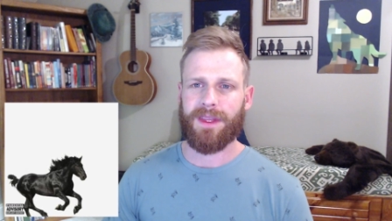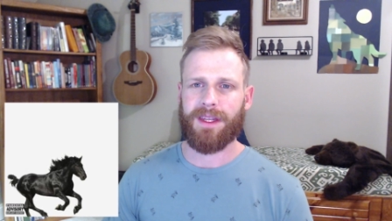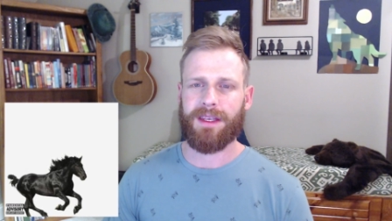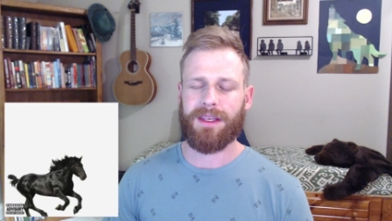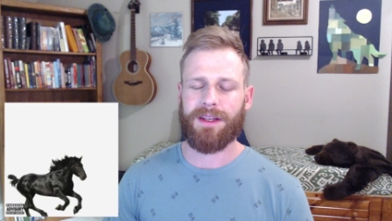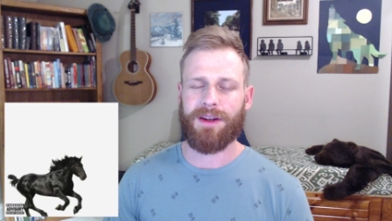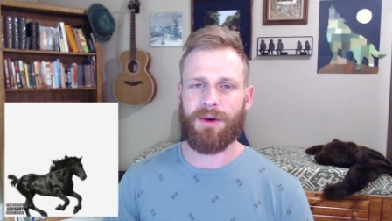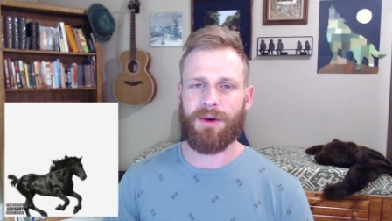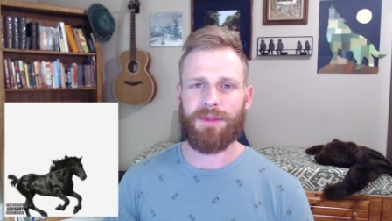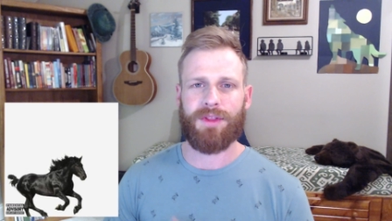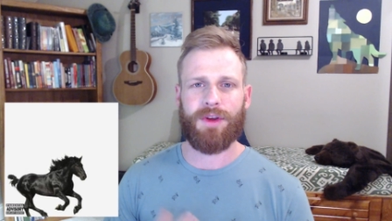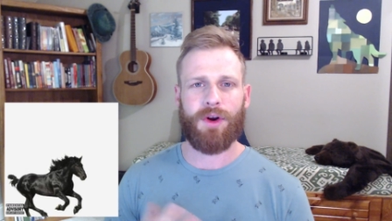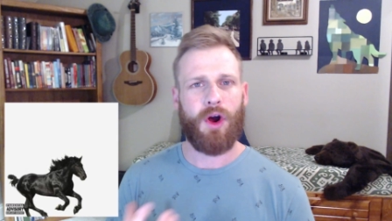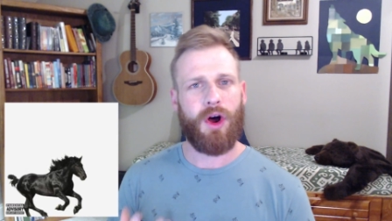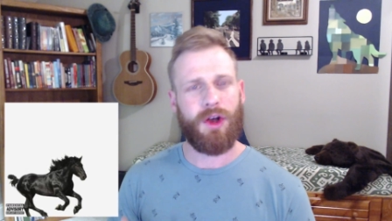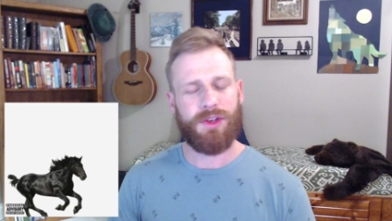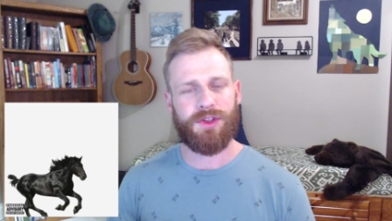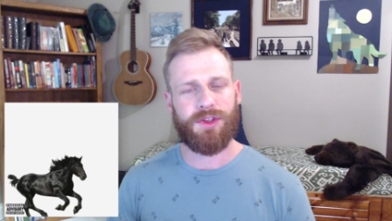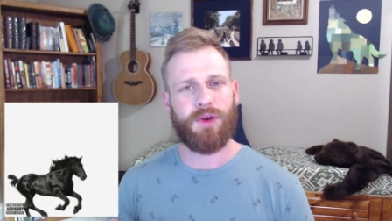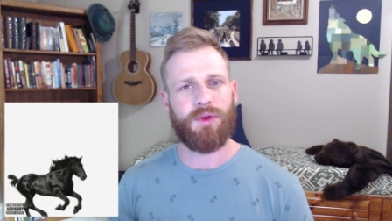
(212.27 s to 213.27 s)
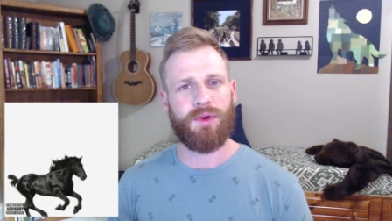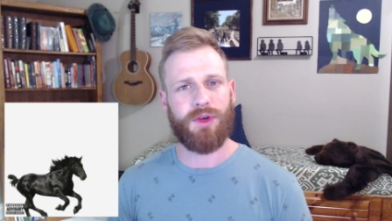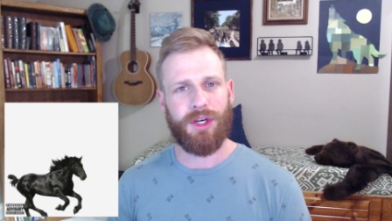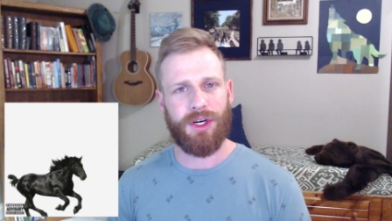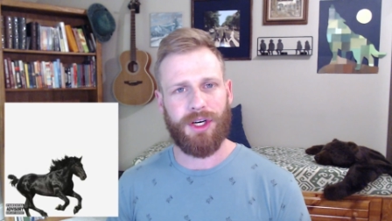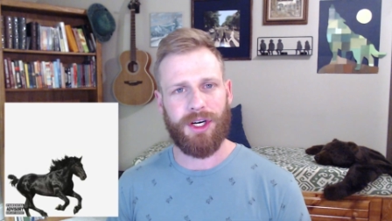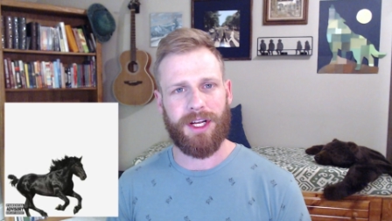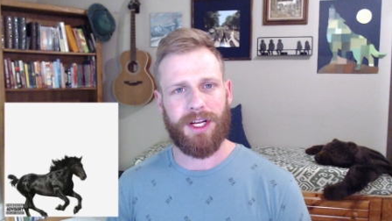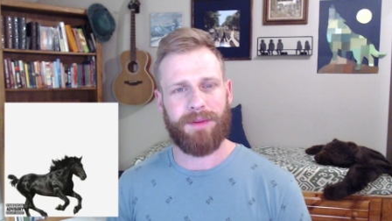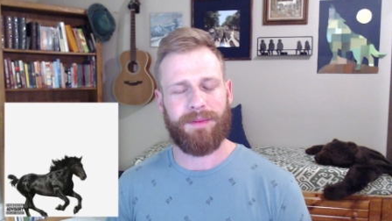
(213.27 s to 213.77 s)
you know they're also
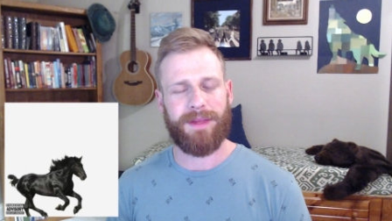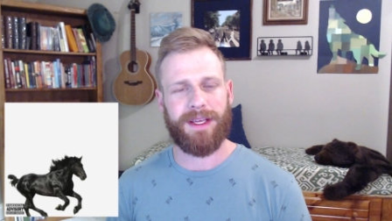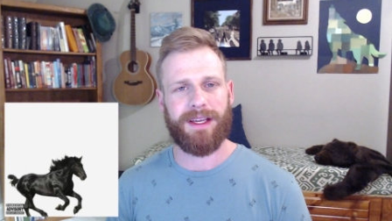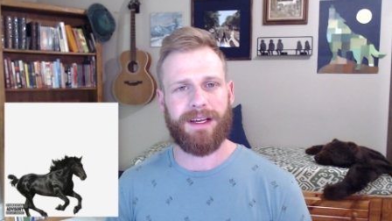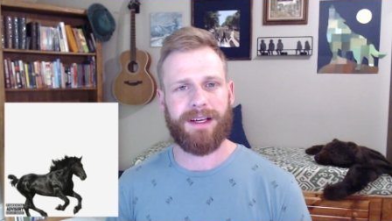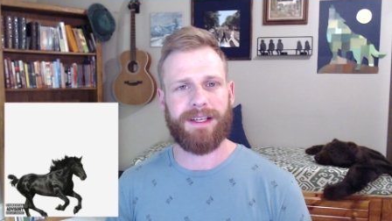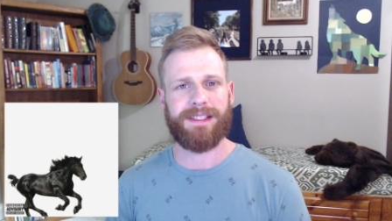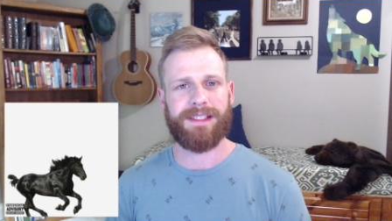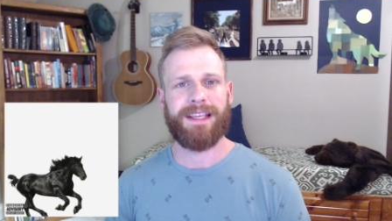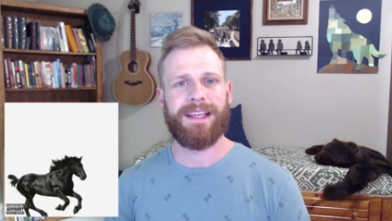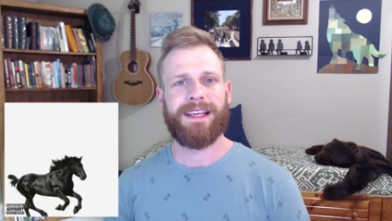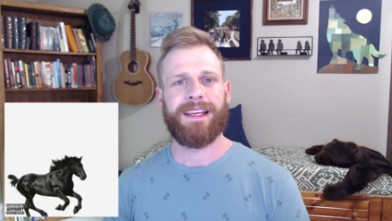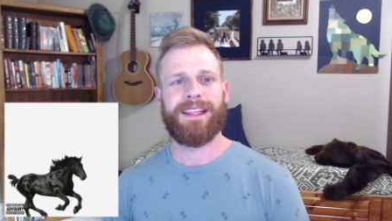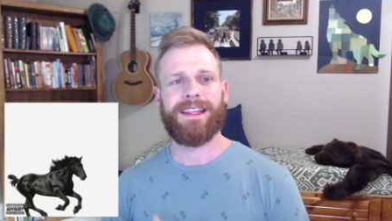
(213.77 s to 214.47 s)
good because